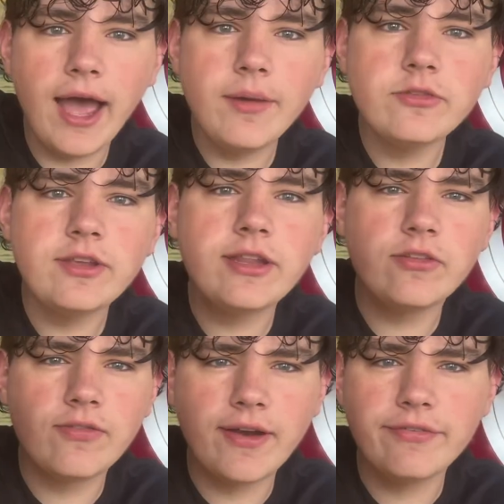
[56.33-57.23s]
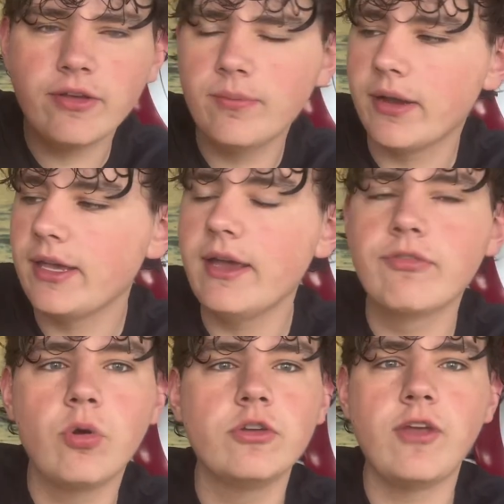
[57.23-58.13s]
would say this is a very fun bucket.
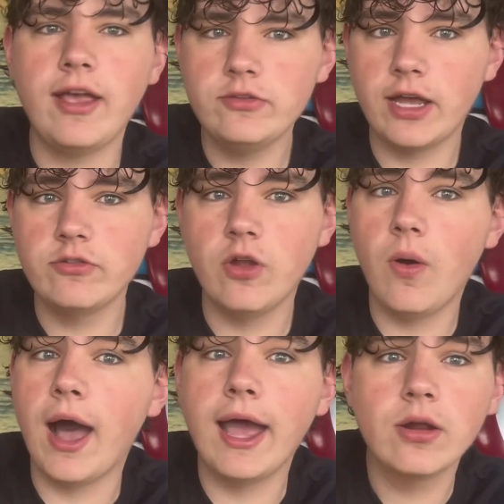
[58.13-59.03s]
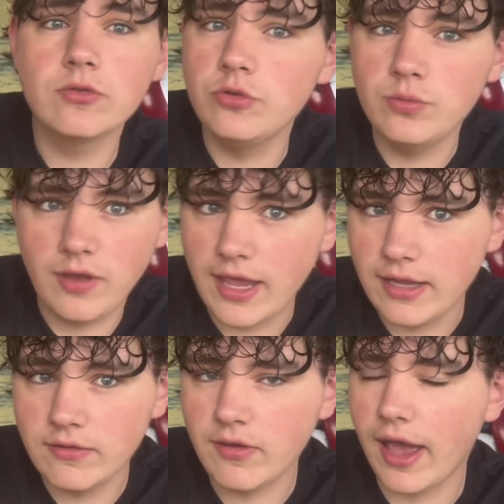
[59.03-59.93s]
Of course, as you guys know, I don't do
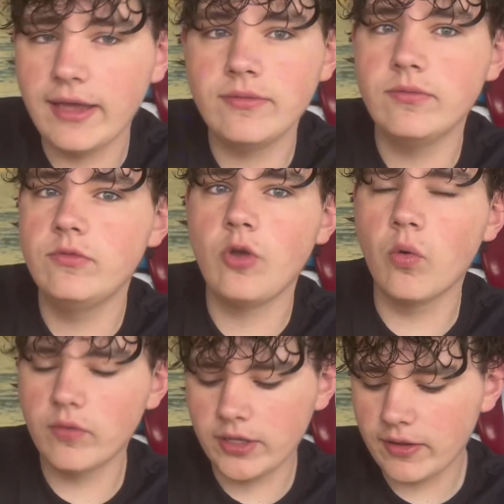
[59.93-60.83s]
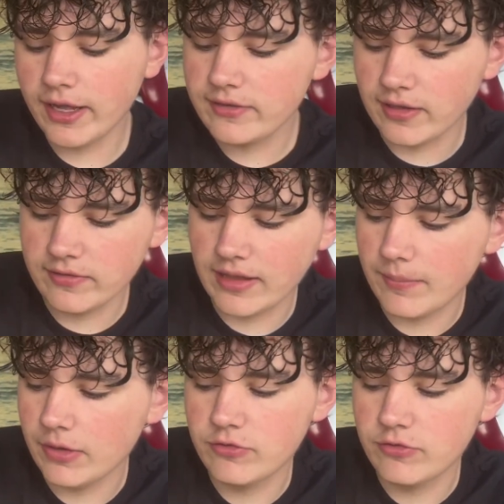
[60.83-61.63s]
tins. I don't really like tins that much.